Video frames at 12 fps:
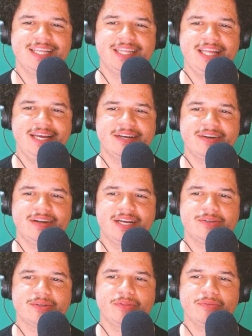There
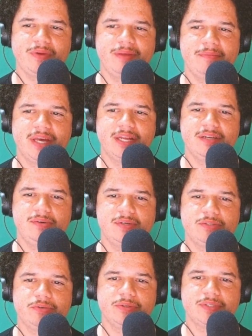entered 3 men who
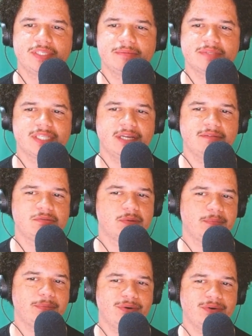introduced themselves
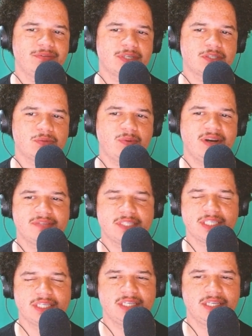with perfect
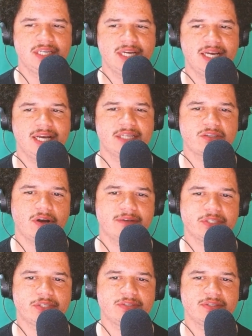suavity as
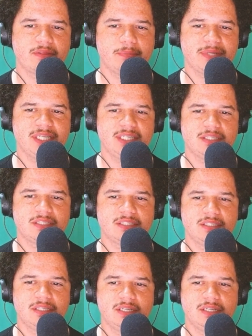officers of the police.